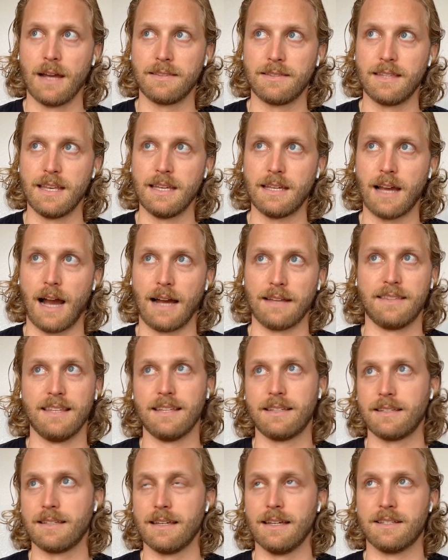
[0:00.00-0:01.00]
think
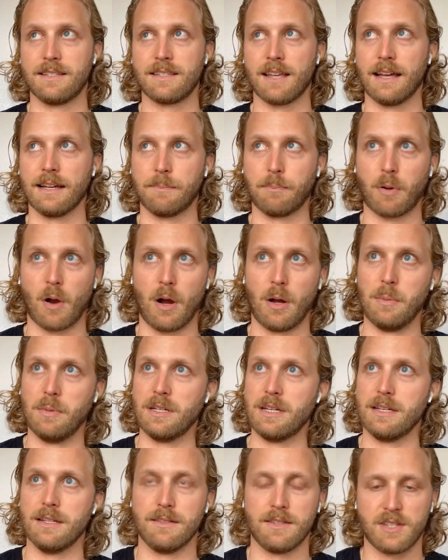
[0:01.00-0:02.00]
it's like
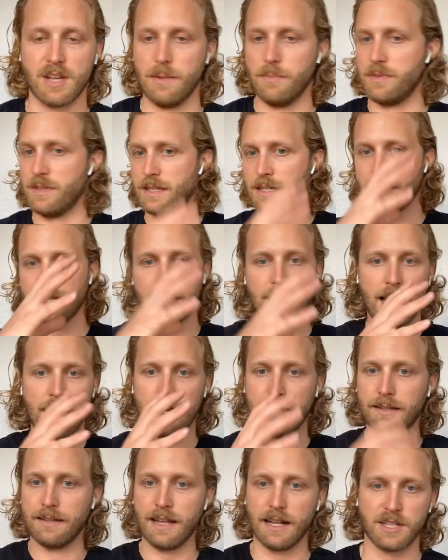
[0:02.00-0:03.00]
probably something in
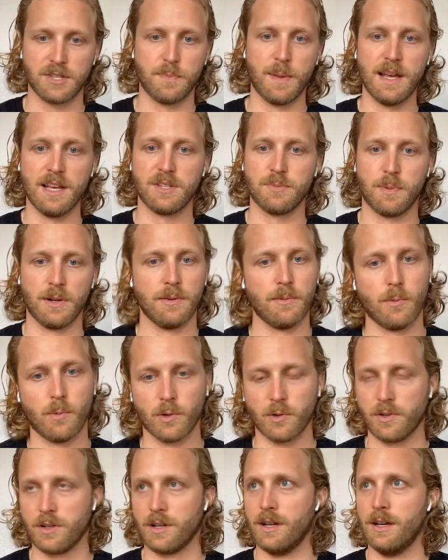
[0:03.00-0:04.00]
that space, but
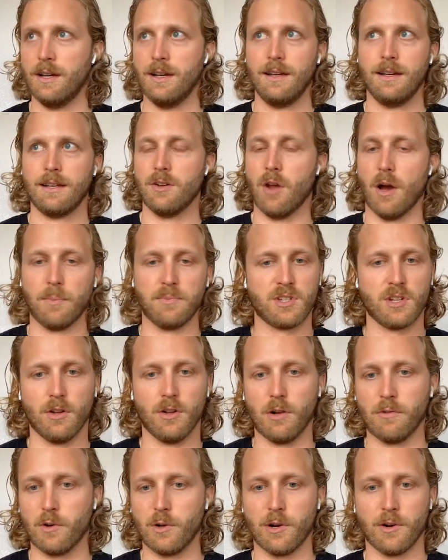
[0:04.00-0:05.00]
we're, you know, I'm
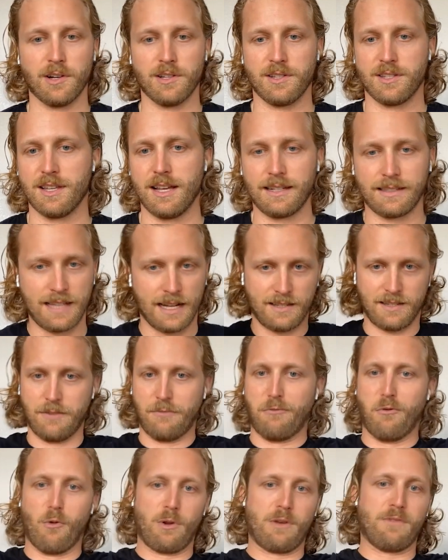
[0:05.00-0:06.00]
still over here and it's like, that's
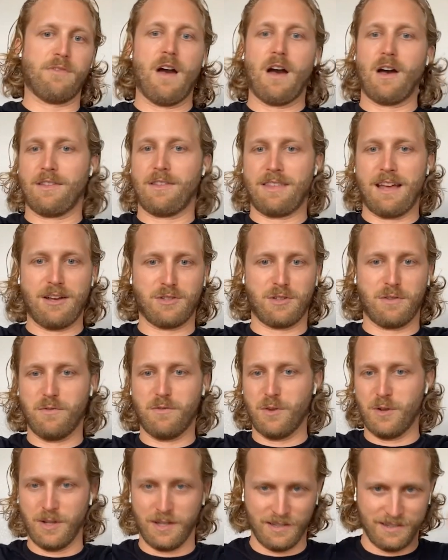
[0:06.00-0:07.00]
the
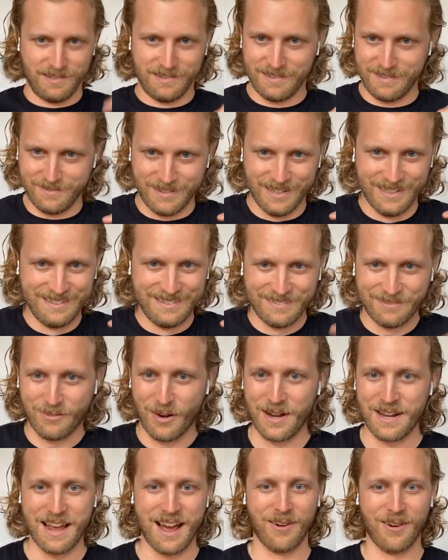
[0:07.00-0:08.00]
40,000 foot. And
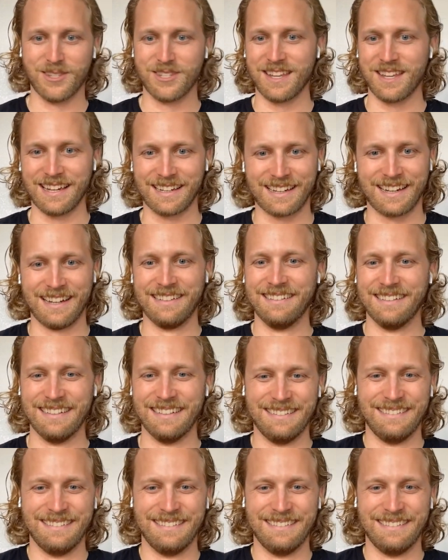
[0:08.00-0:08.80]
right now it's like,